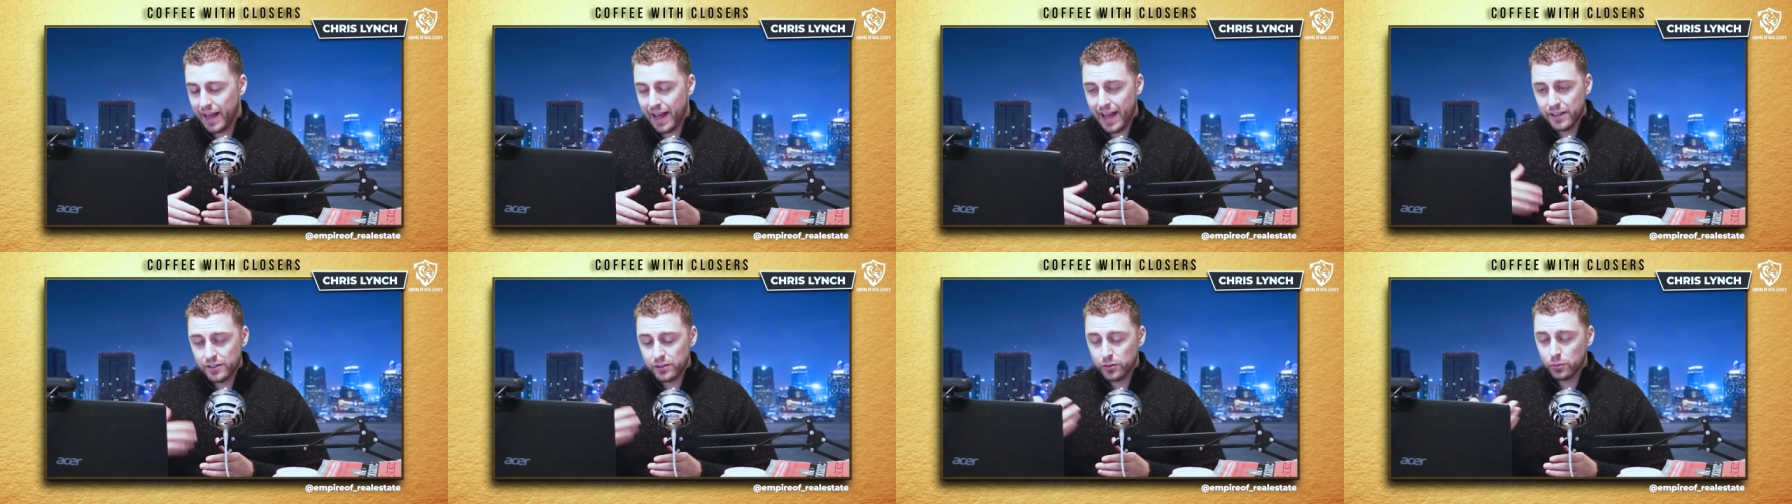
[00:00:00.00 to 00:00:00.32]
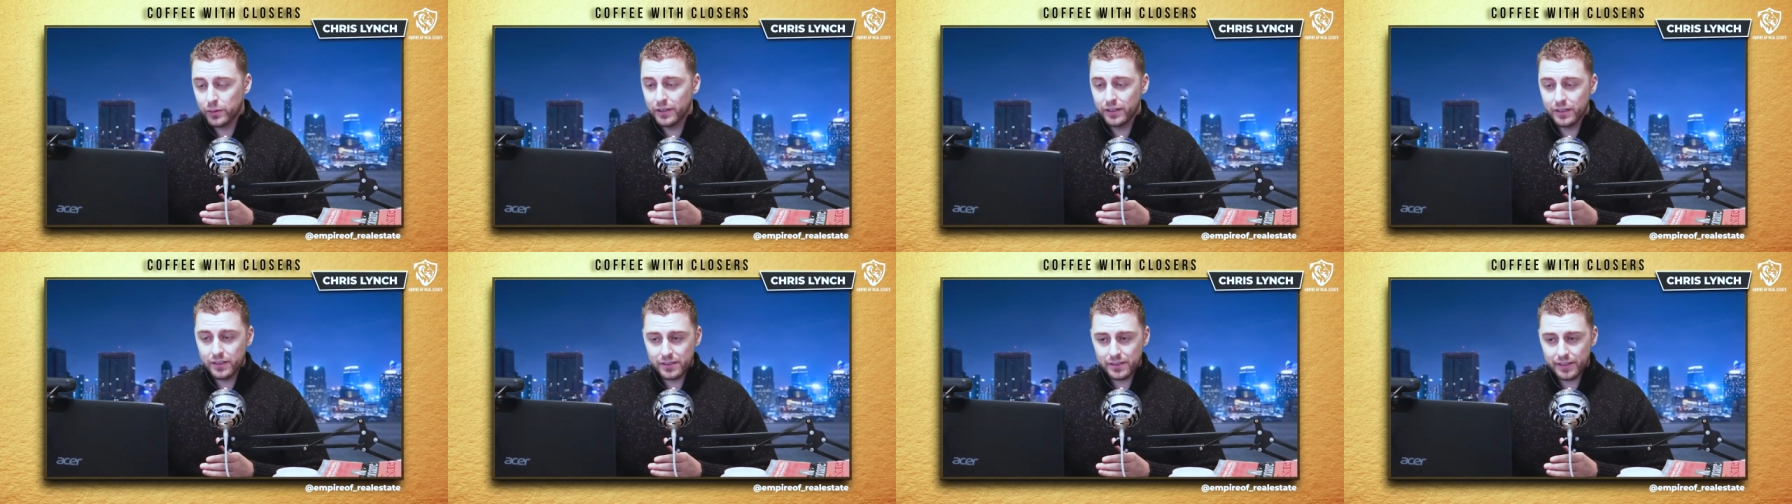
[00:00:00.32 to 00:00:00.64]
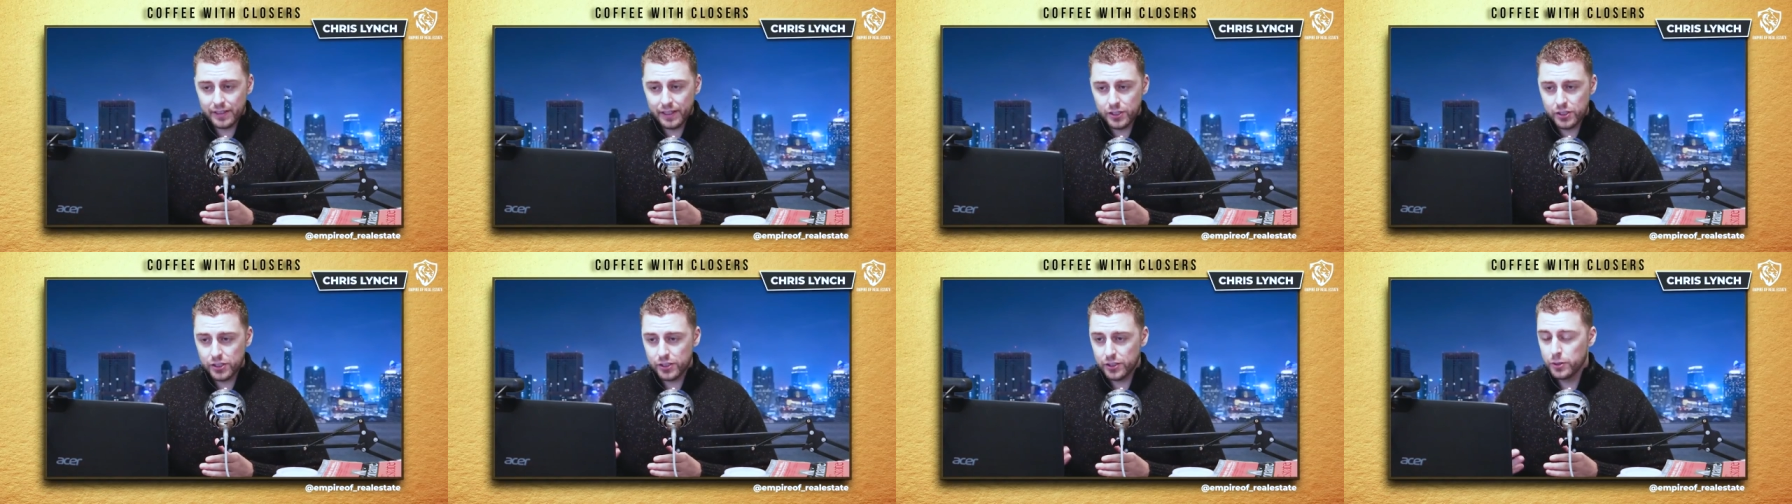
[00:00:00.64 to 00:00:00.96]
mean, as a
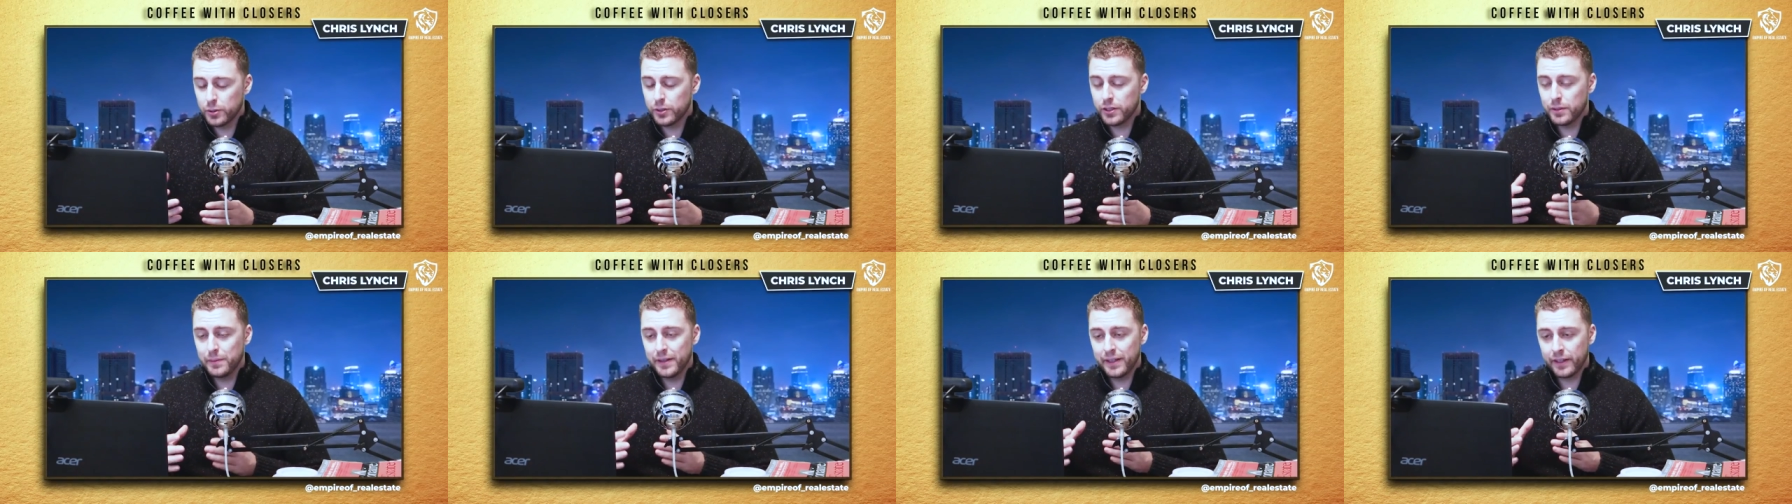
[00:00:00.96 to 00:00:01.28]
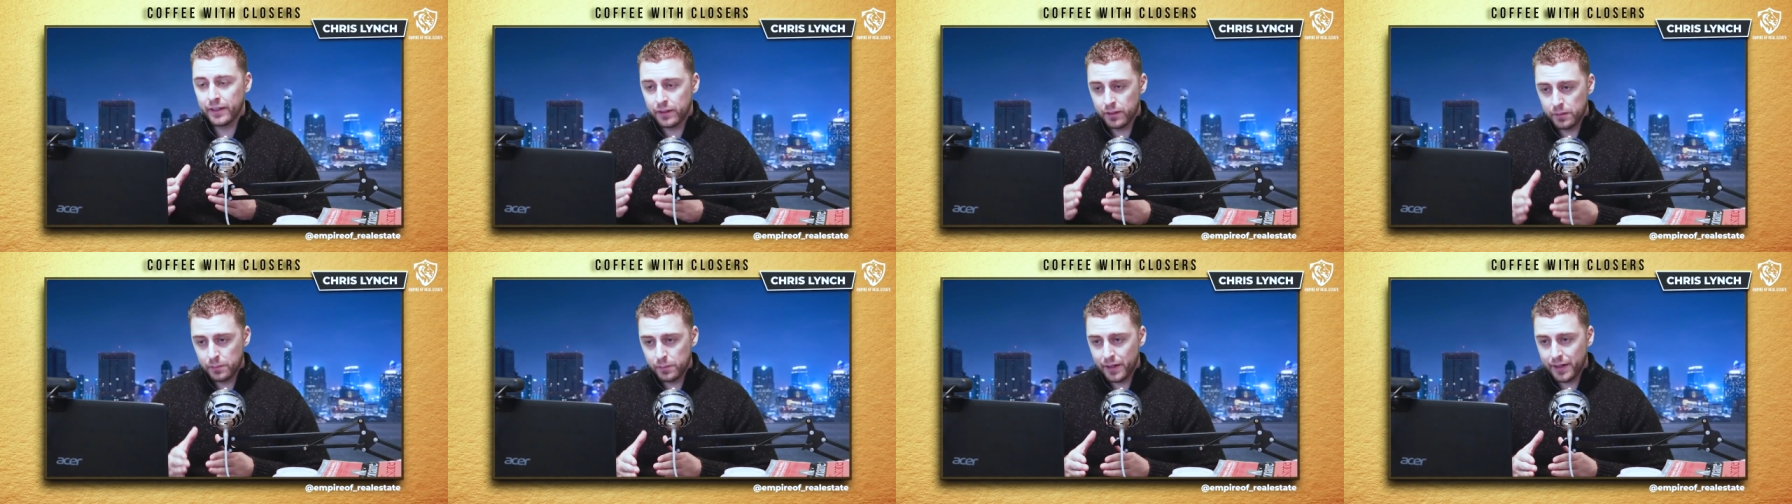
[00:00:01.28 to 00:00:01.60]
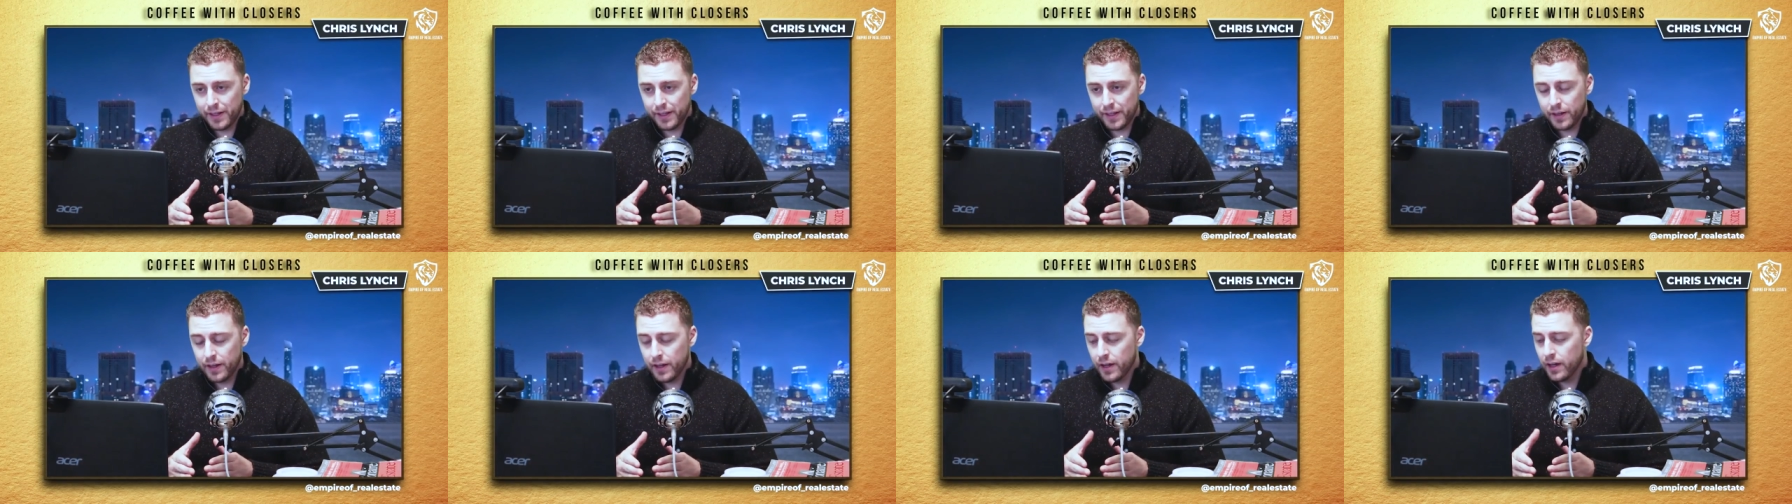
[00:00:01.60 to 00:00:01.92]
real estate agent, you can
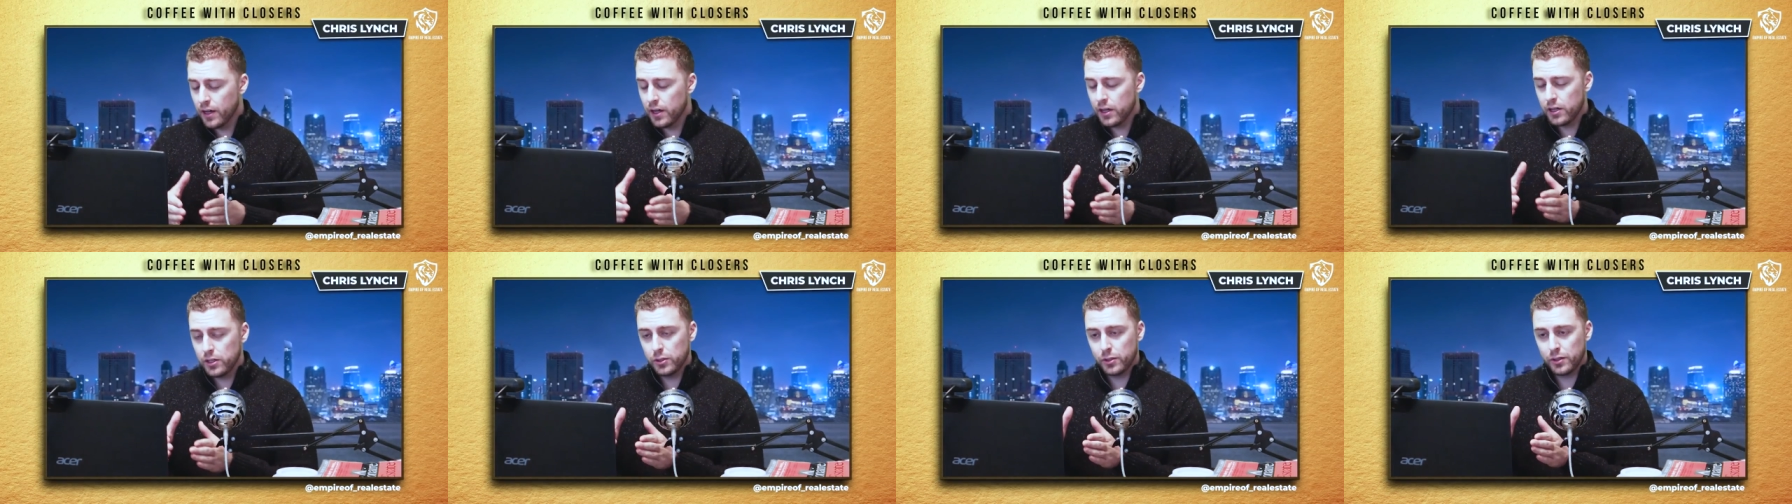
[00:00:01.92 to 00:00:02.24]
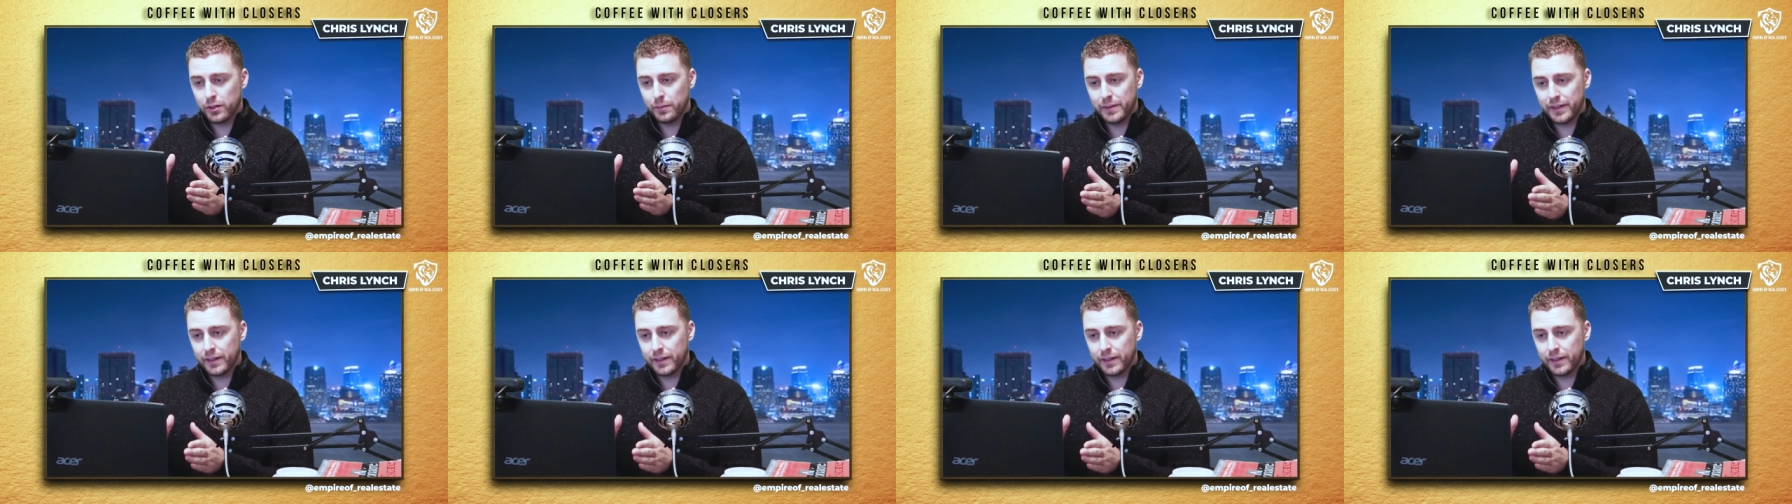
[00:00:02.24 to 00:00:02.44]
make good money.